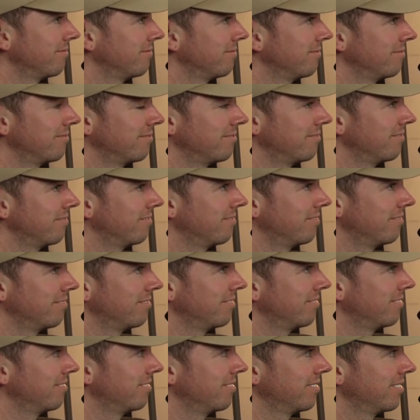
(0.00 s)
She's just
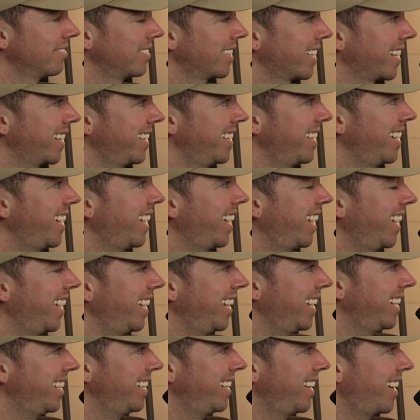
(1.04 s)
roasting the art
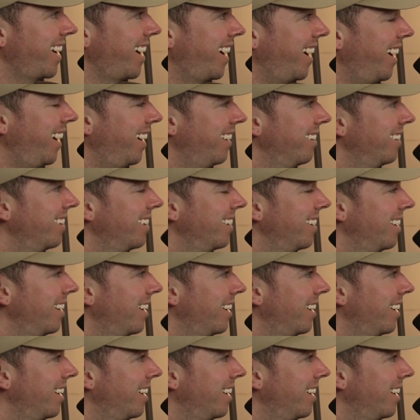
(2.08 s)
itself at that point.